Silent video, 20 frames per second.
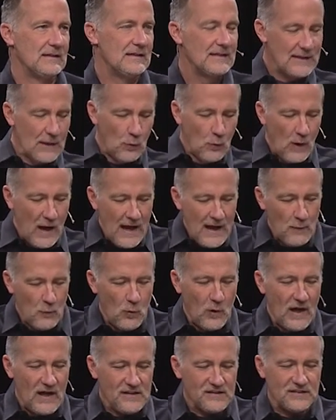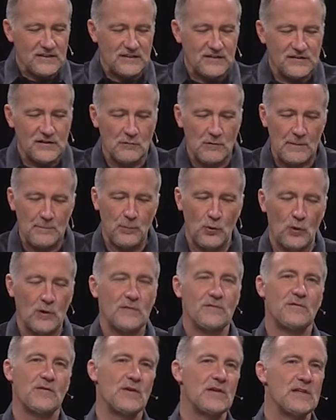Now, why was it so
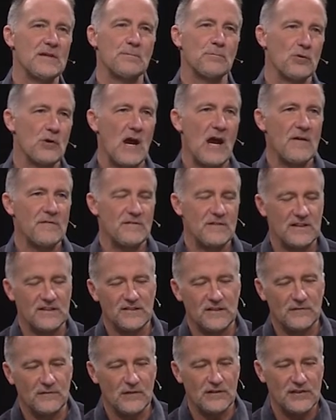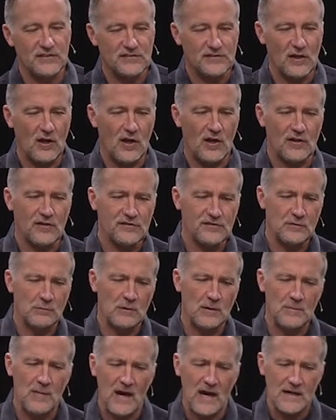important for the prophets and for the songs to
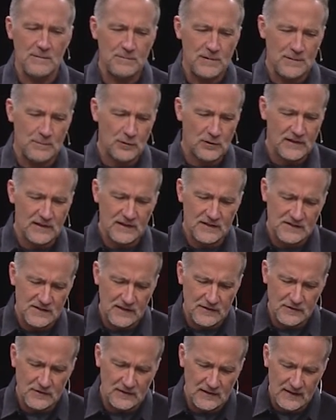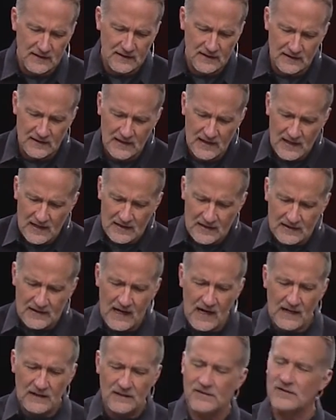remind people continually that, that
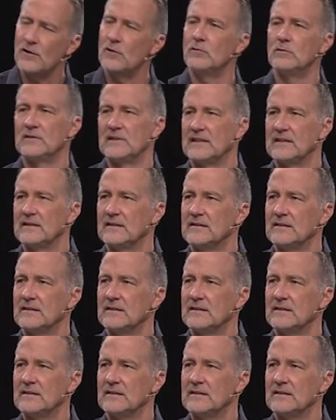God is holy?